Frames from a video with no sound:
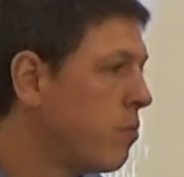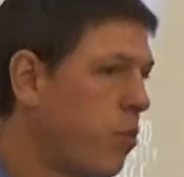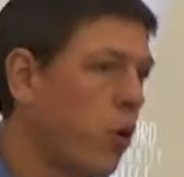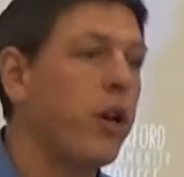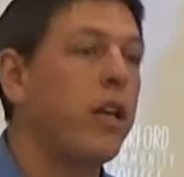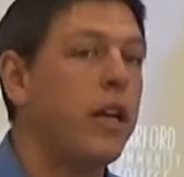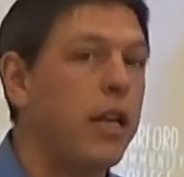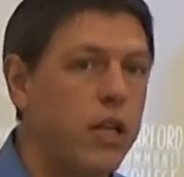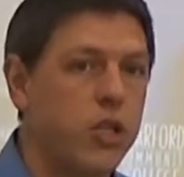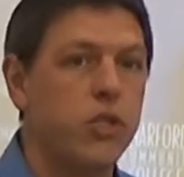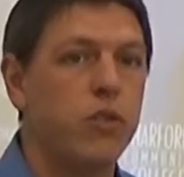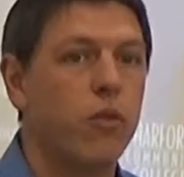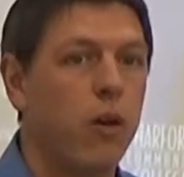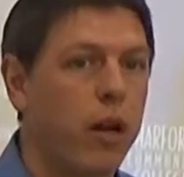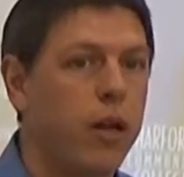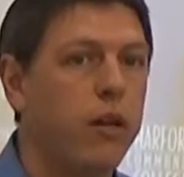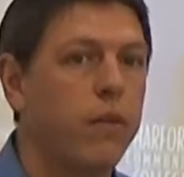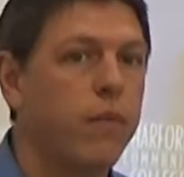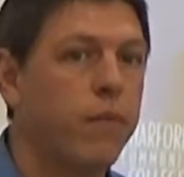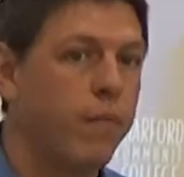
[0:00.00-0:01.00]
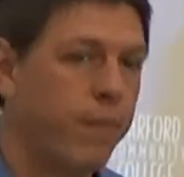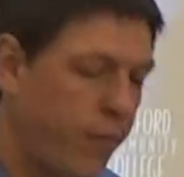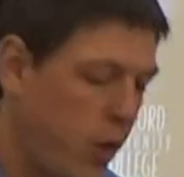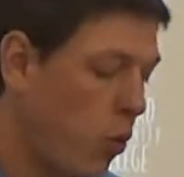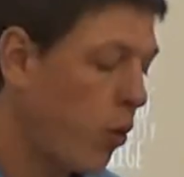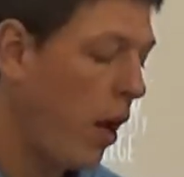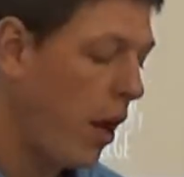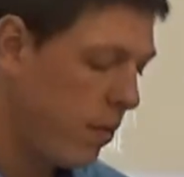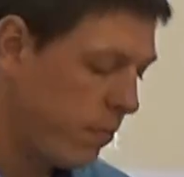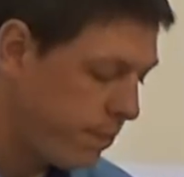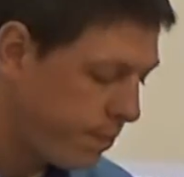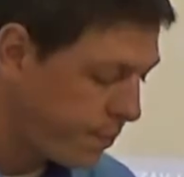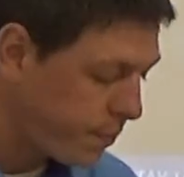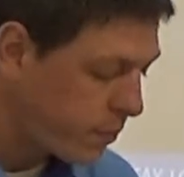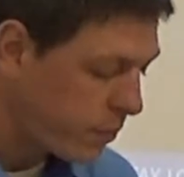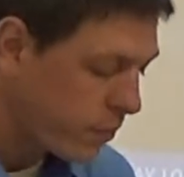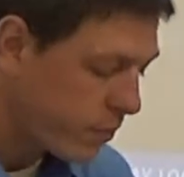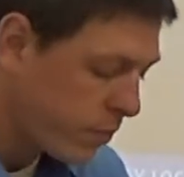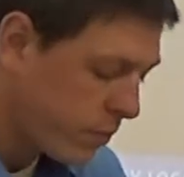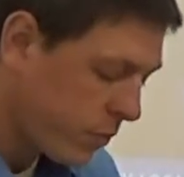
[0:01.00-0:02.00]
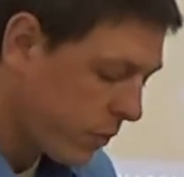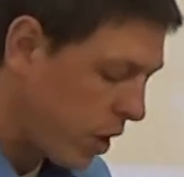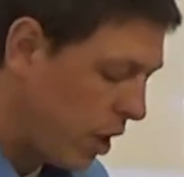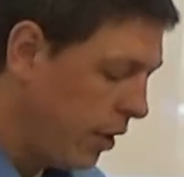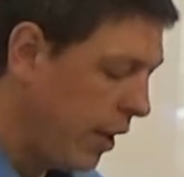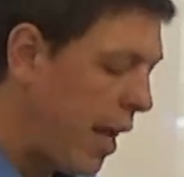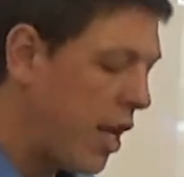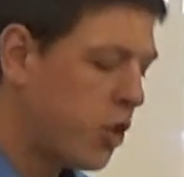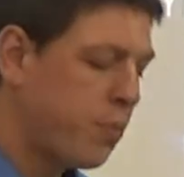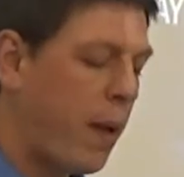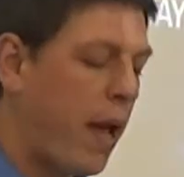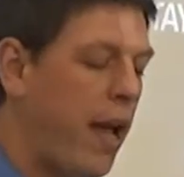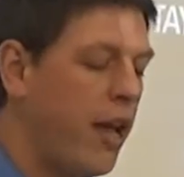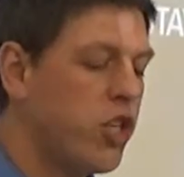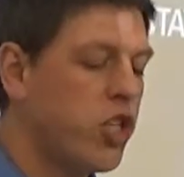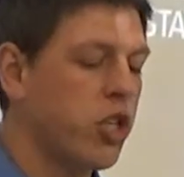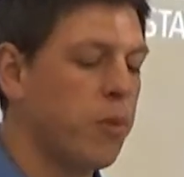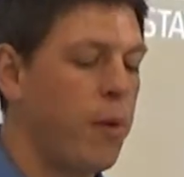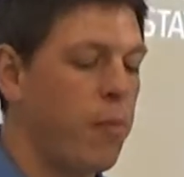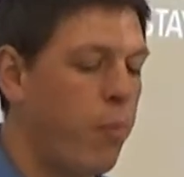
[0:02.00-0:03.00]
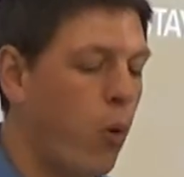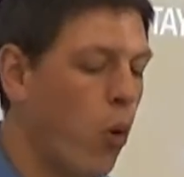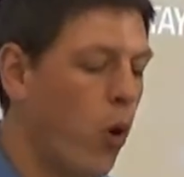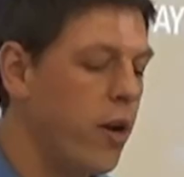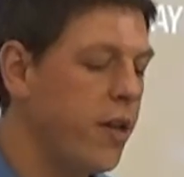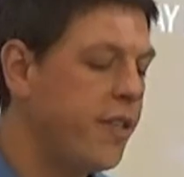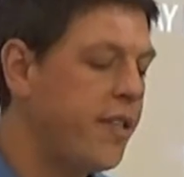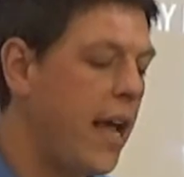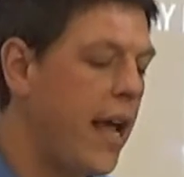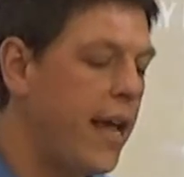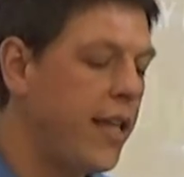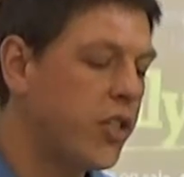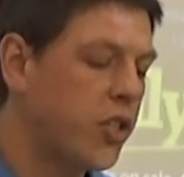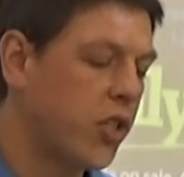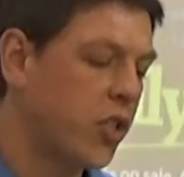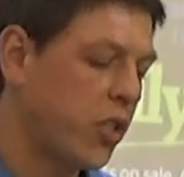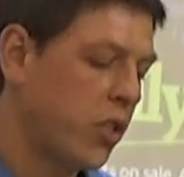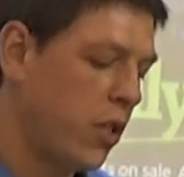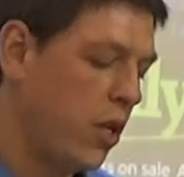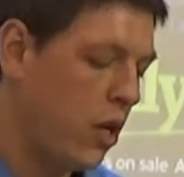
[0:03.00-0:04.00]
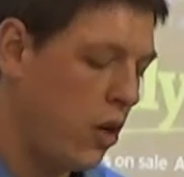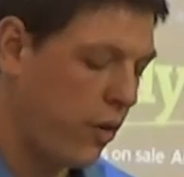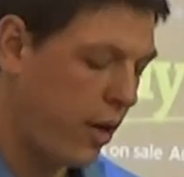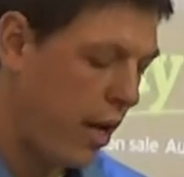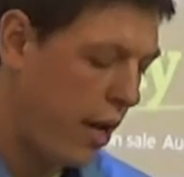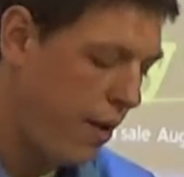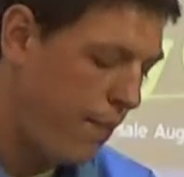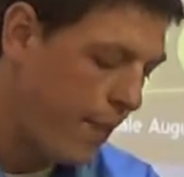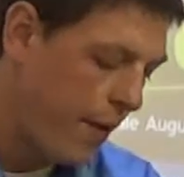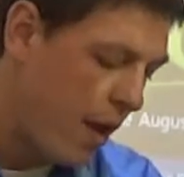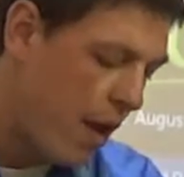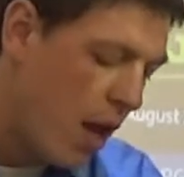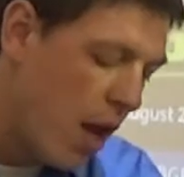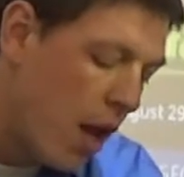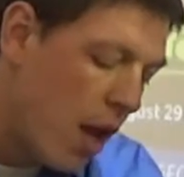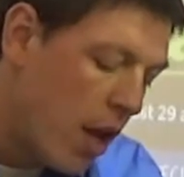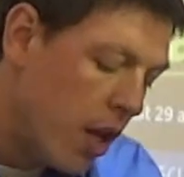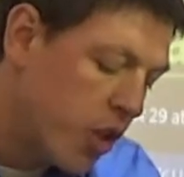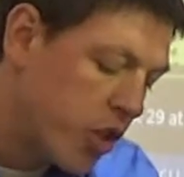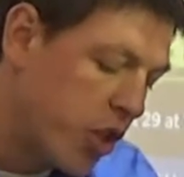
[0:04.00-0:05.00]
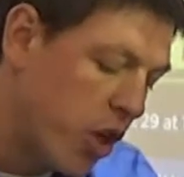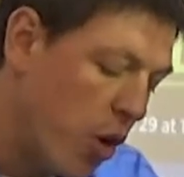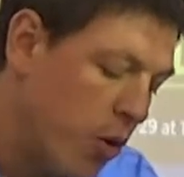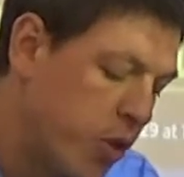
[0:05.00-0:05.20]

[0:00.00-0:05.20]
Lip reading: Pretty easy, right? Okay. Last page, some important dates, okay? So